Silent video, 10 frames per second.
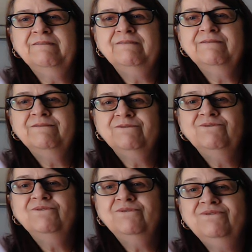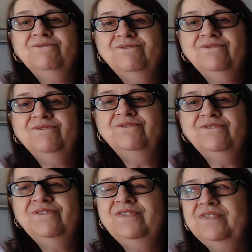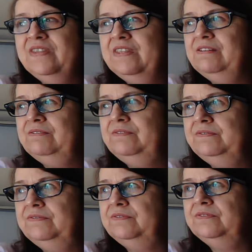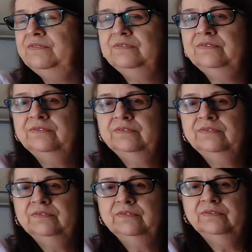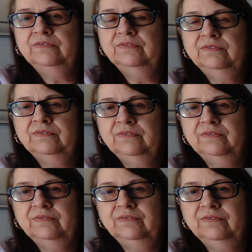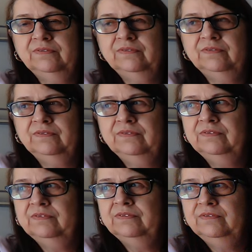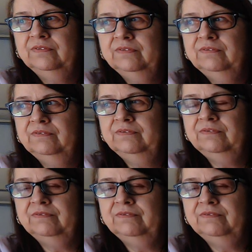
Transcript: The person shown says nothing.